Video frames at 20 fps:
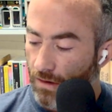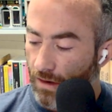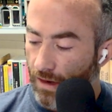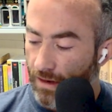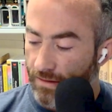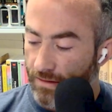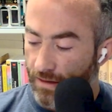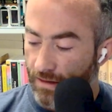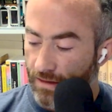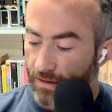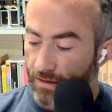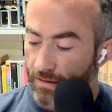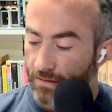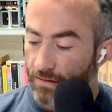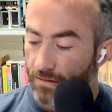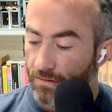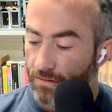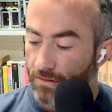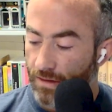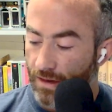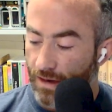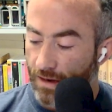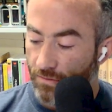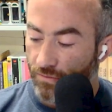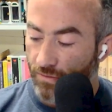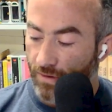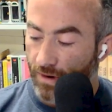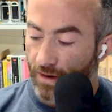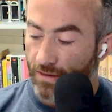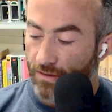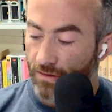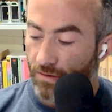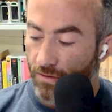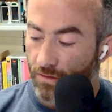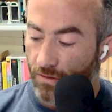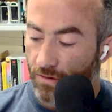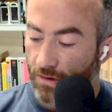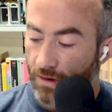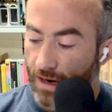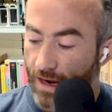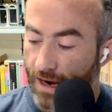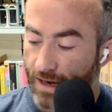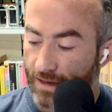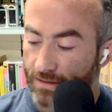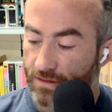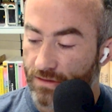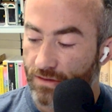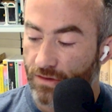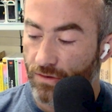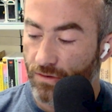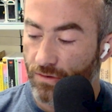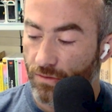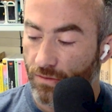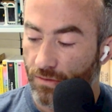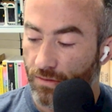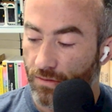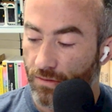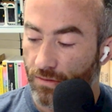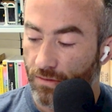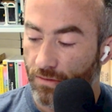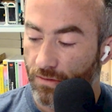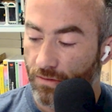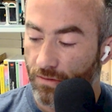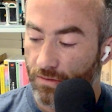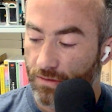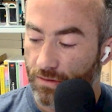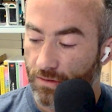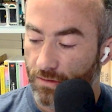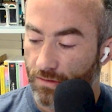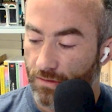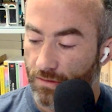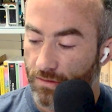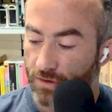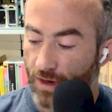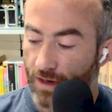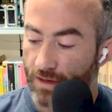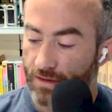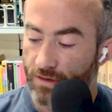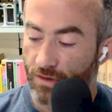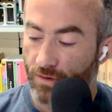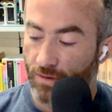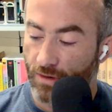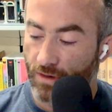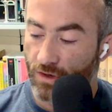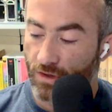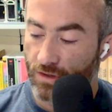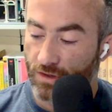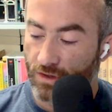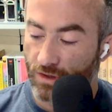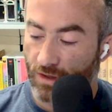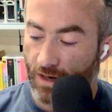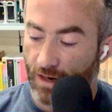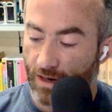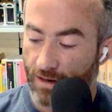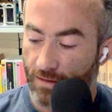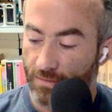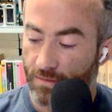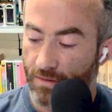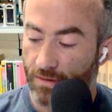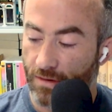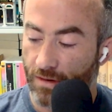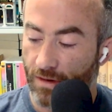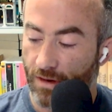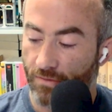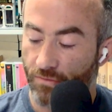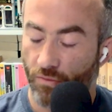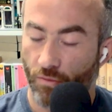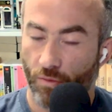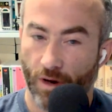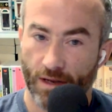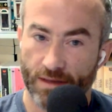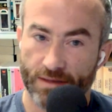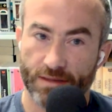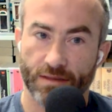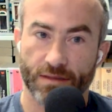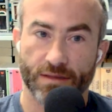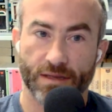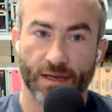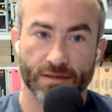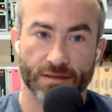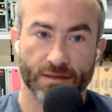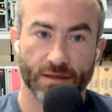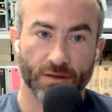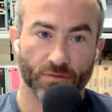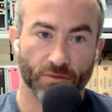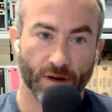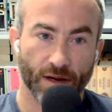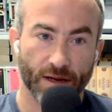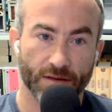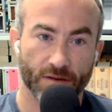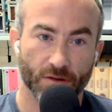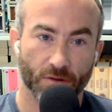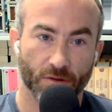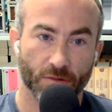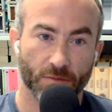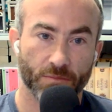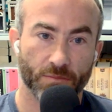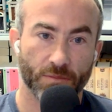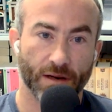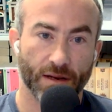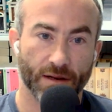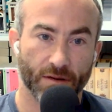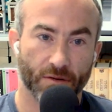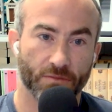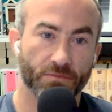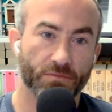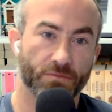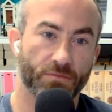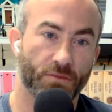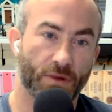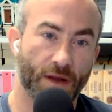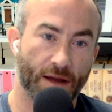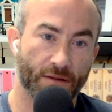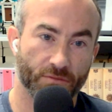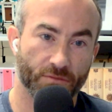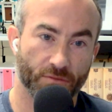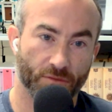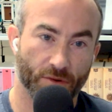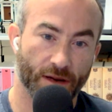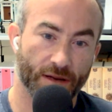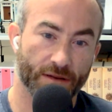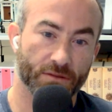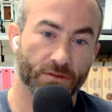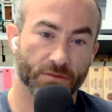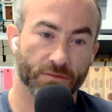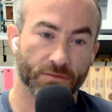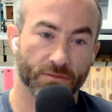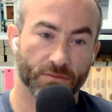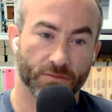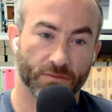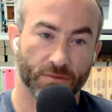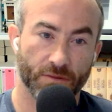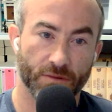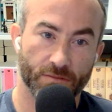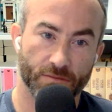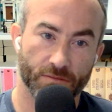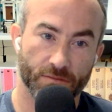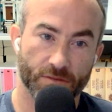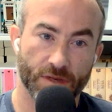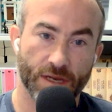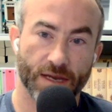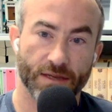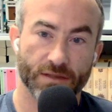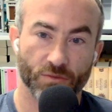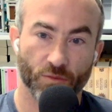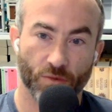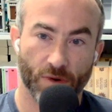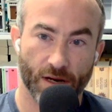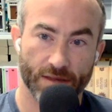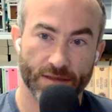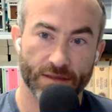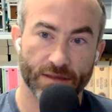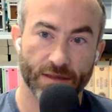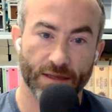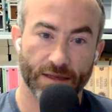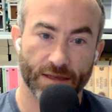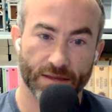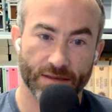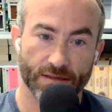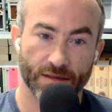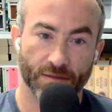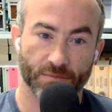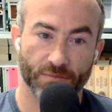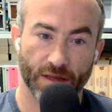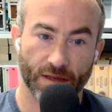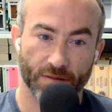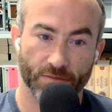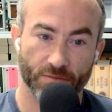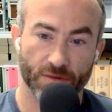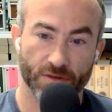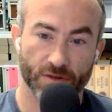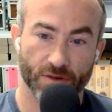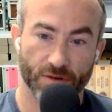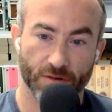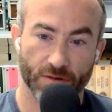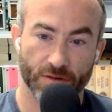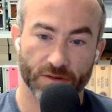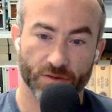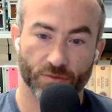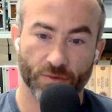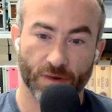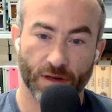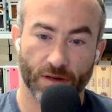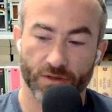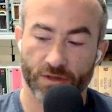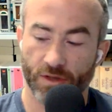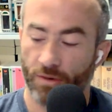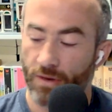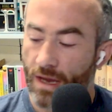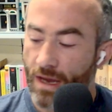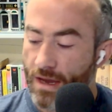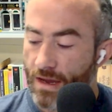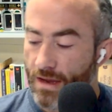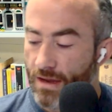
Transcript: then that Randall has to, so I do a good job of Watson testing Randall, but I don't have Randall test Watson and get something in return as well. So